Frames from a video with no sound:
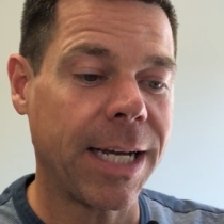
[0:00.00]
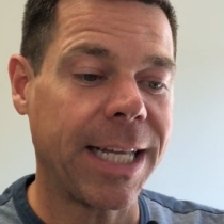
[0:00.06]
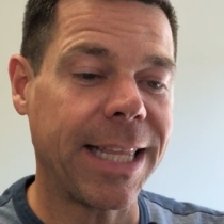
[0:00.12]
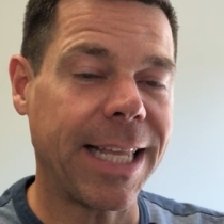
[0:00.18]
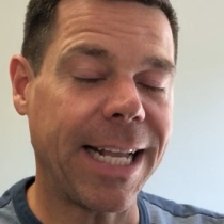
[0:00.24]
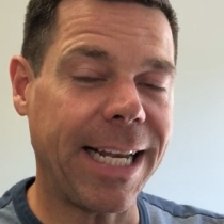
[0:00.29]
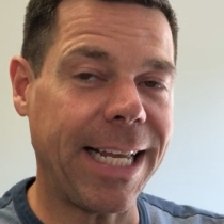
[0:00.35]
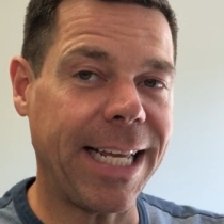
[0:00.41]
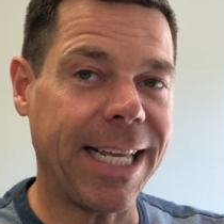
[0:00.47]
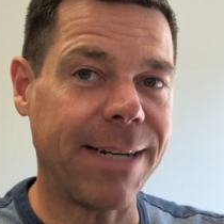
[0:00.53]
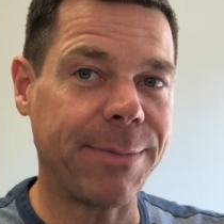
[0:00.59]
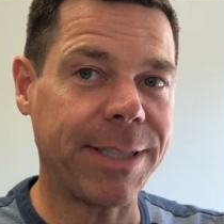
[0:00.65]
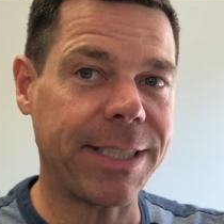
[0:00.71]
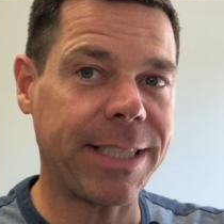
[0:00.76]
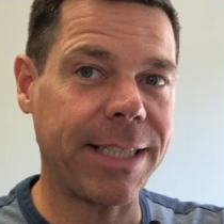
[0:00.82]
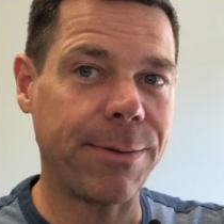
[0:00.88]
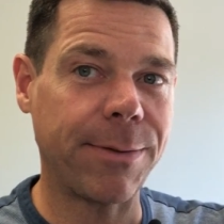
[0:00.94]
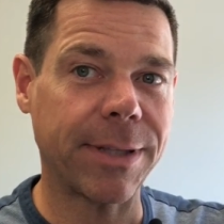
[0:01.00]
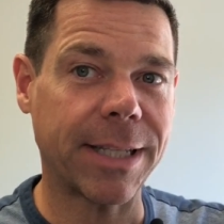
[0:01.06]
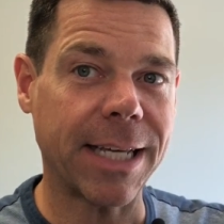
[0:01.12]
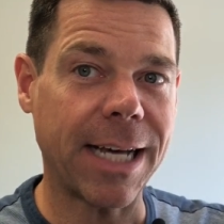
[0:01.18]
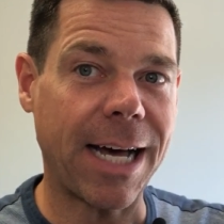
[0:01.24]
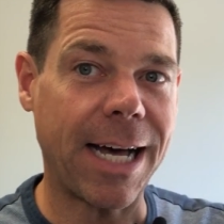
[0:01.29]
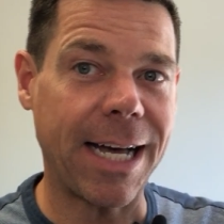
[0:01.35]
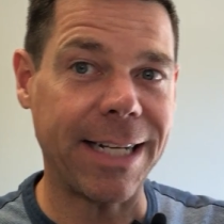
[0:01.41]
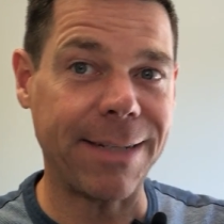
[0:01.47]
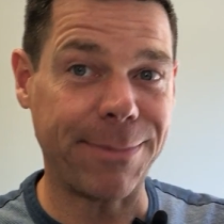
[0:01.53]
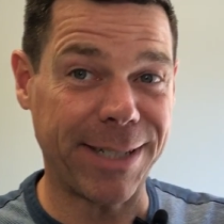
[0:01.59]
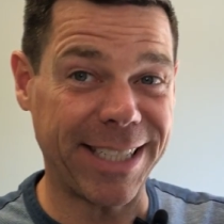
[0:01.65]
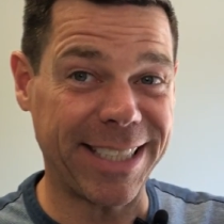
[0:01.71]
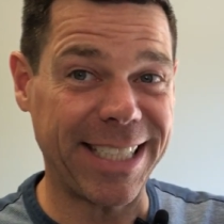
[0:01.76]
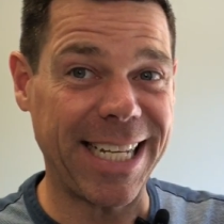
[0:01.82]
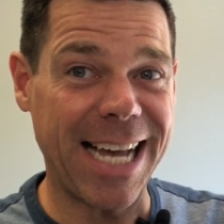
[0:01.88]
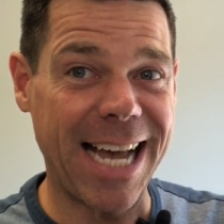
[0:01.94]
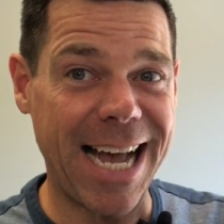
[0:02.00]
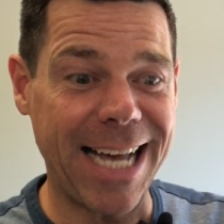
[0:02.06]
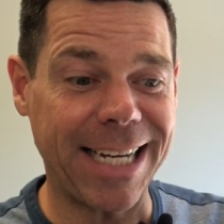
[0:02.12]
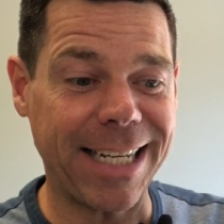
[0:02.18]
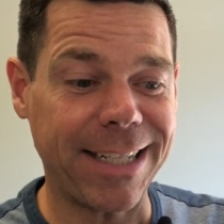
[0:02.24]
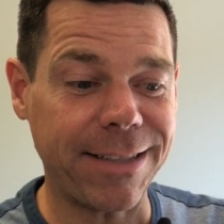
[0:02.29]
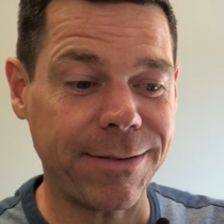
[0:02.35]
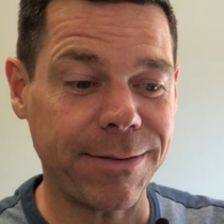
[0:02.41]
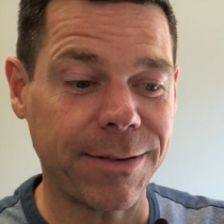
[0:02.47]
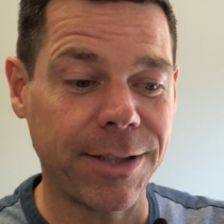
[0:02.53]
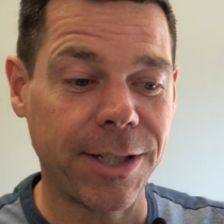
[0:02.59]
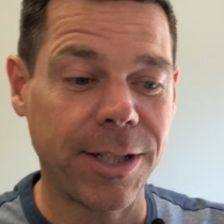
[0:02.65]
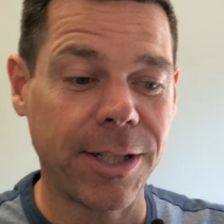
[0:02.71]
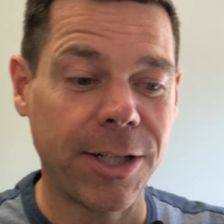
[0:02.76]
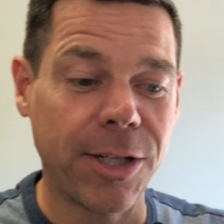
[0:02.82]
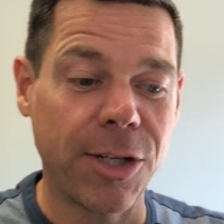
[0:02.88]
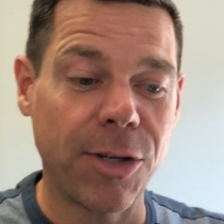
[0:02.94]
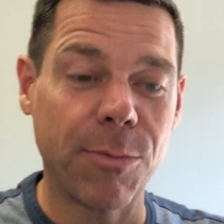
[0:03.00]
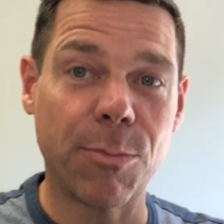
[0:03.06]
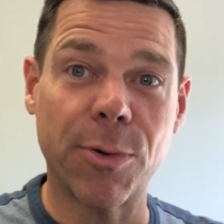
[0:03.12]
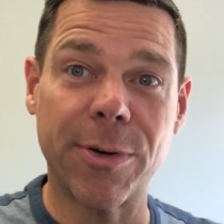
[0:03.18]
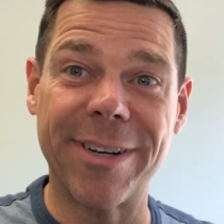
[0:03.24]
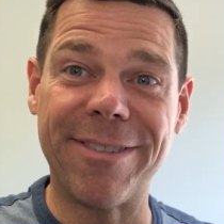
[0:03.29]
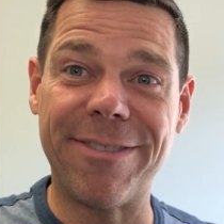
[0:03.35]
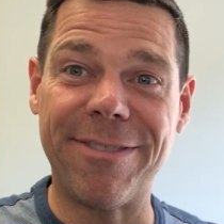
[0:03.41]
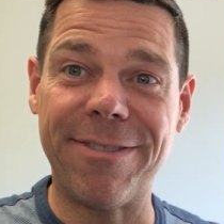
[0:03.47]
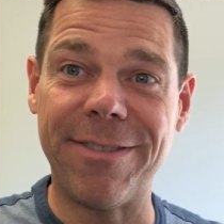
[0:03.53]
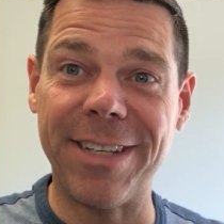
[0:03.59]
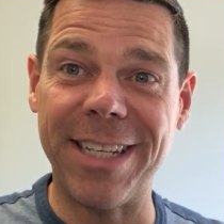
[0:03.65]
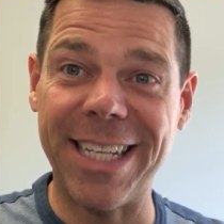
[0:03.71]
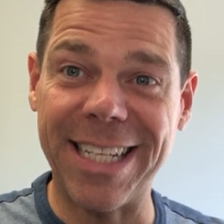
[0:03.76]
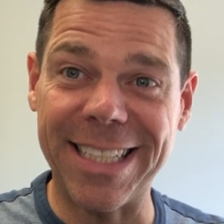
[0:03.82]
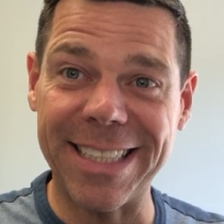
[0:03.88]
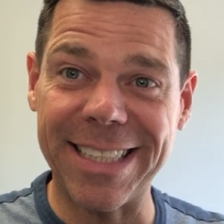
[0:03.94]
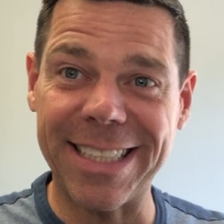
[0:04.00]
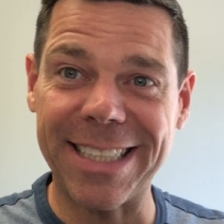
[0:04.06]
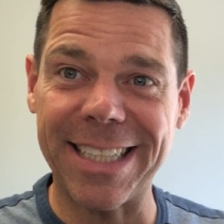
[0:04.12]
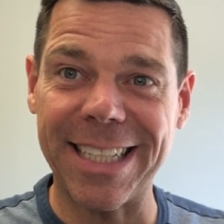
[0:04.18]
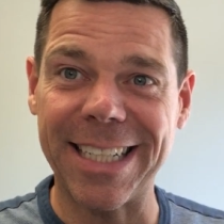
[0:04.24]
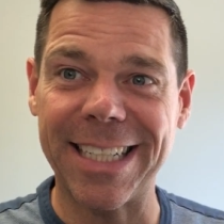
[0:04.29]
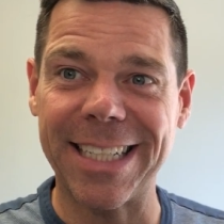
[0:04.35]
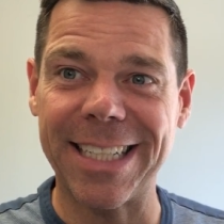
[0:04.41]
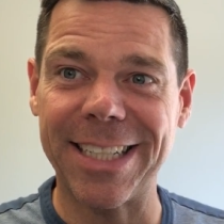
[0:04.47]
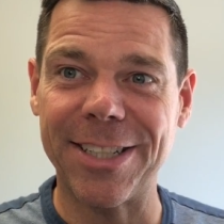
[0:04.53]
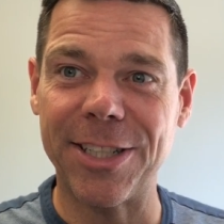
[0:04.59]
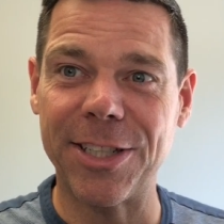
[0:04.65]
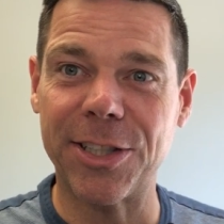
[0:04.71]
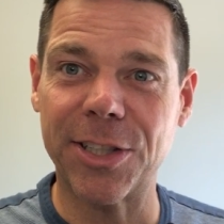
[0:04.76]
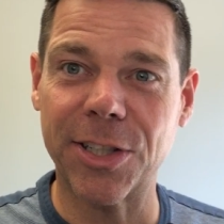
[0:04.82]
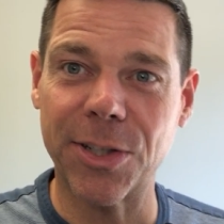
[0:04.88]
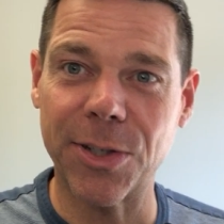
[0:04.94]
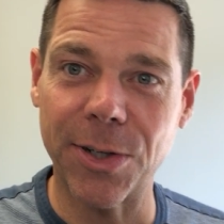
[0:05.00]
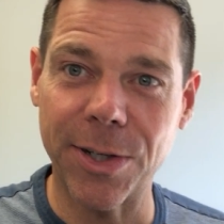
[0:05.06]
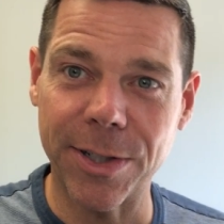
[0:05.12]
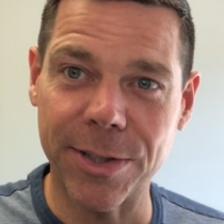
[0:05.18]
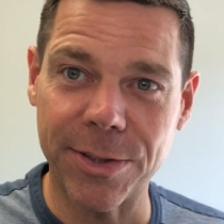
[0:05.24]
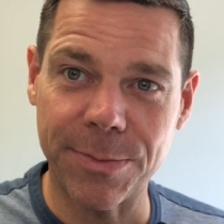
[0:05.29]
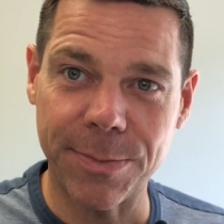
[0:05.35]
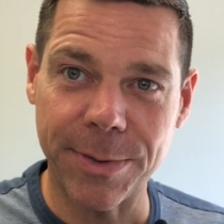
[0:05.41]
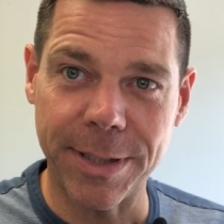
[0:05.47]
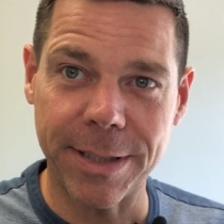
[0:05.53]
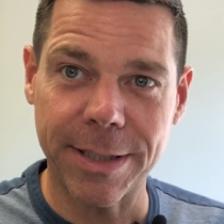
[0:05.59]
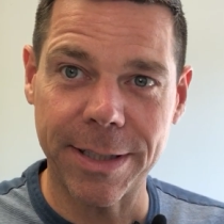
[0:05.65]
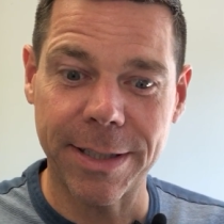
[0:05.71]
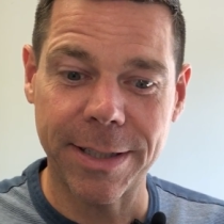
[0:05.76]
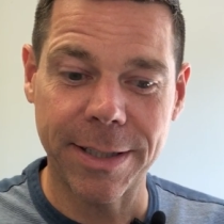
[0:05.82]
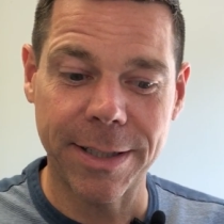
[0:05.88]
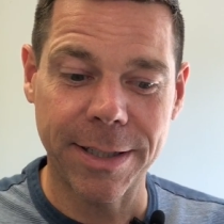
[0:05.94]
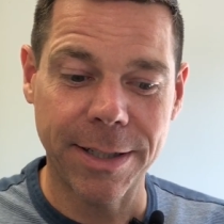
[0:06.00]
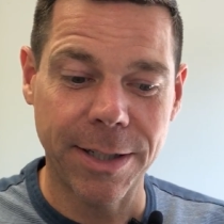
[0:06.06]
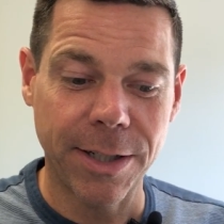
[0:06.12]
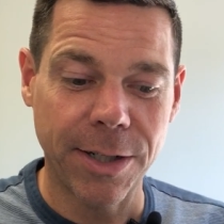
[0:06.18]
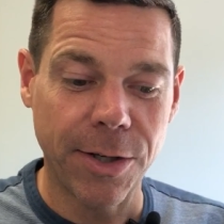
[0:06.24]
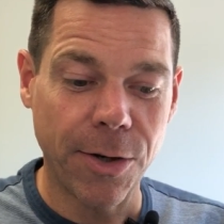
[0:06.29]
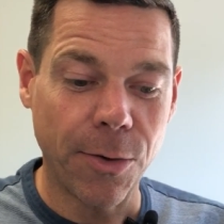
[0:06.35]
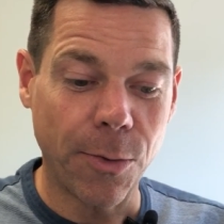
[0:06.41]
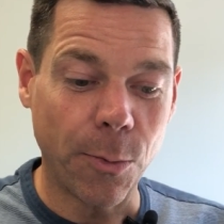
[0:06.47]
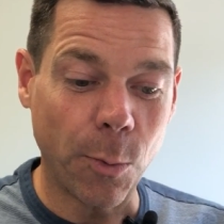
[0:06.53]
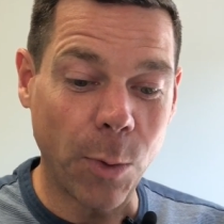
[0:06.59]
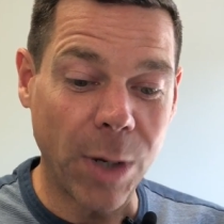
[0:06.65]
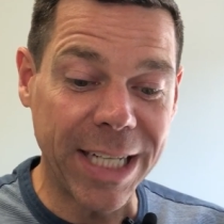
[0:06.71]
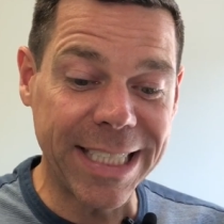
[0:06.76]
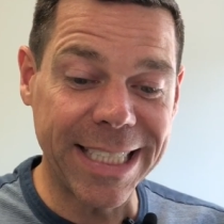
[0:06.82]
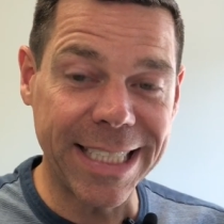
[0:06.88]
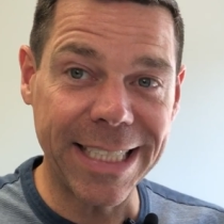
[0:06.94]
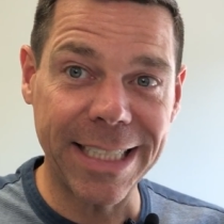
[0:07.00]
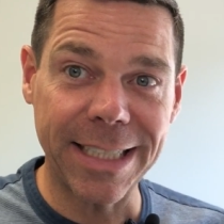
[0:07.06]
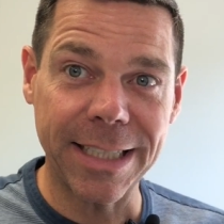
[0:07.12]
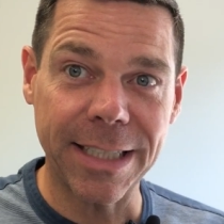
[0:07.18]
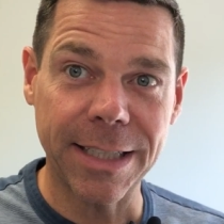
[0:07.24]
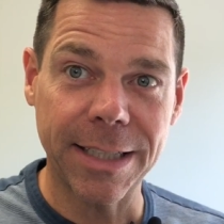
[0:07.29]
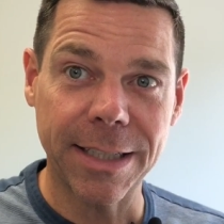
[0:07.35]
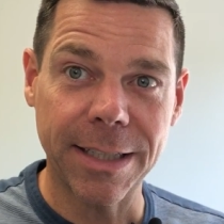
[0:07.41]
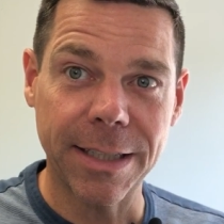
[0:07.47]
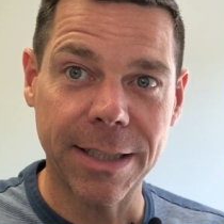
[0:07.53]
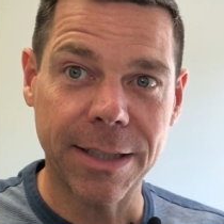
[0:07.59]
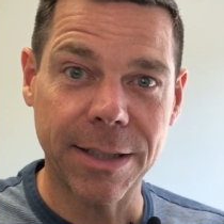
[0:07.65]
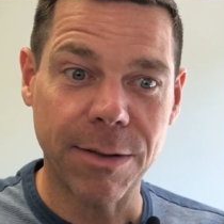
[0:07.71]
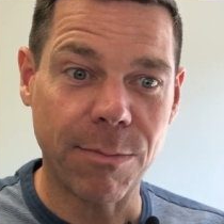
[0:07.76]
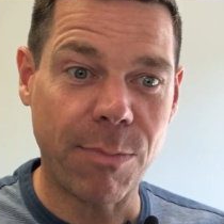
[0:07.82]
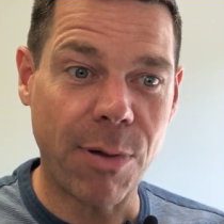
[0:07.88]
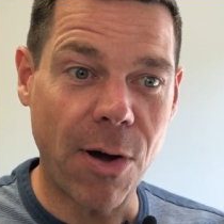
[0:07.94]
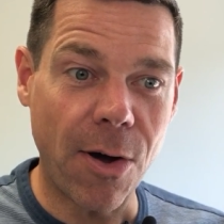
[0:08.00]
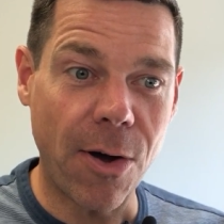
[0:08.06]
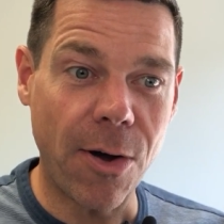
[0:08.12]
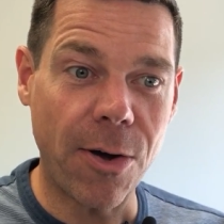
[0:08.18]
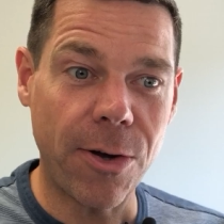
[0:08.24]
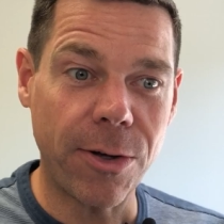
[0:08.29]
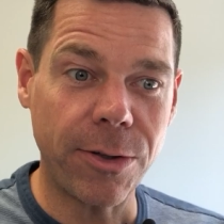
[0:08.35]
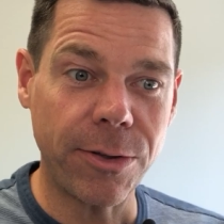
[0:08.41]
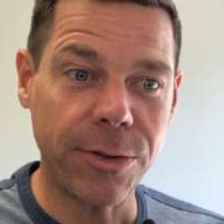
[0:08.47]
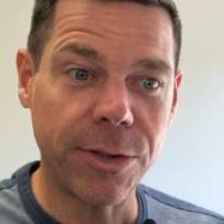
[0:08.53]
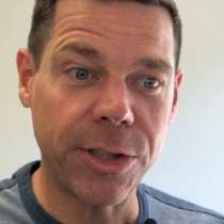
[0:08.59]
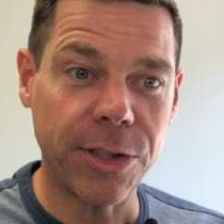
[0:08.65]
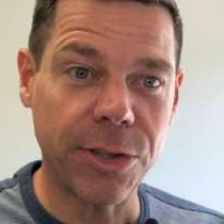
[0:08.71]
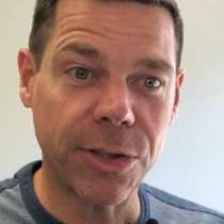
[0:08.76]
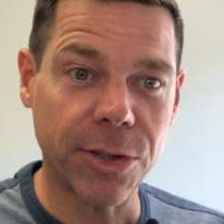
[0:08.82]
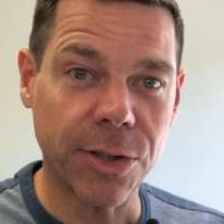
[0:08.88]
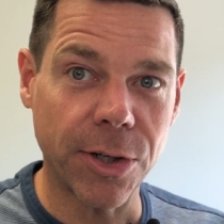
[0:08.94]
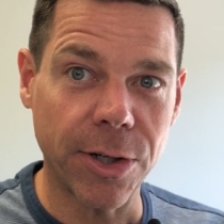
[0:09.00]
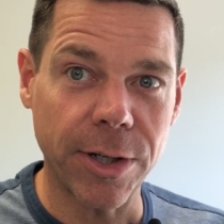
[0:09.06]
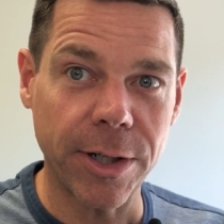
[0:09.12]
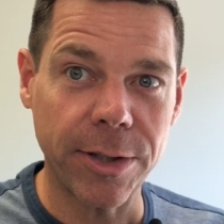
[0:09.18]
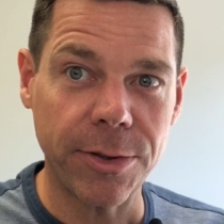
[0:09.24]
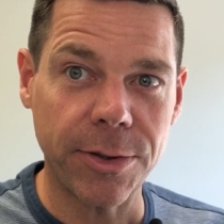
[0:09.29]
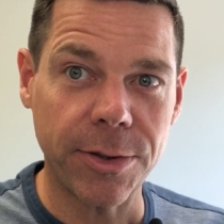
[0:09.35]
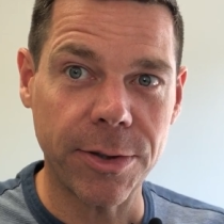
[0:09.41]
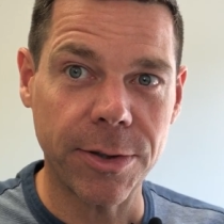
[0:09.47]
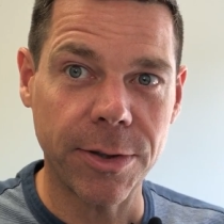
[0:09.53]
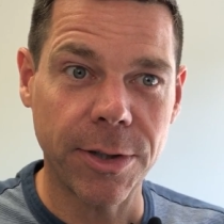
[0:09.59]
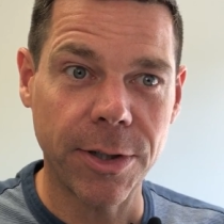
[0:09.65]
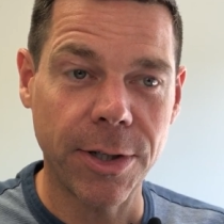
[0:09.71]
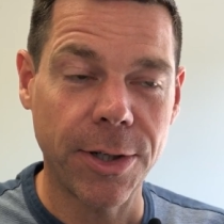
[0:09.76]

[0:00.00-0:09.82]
that intimacy with God, because he had it, prevents discouragement? Wasn't Paul discouraged?